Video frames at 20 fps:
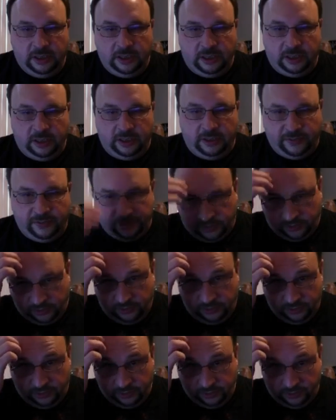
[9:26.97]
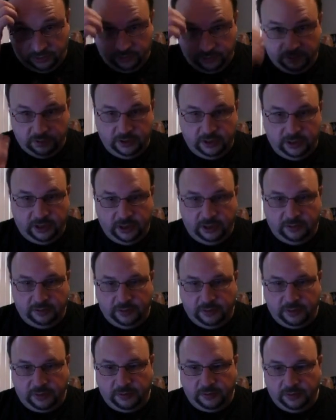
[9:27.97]
And if it's true, then
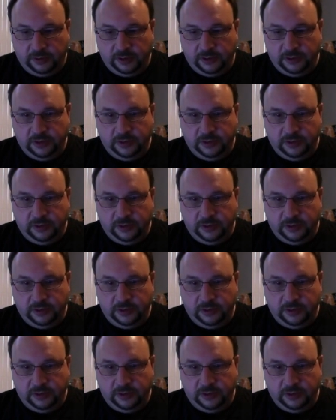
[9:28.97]
we're going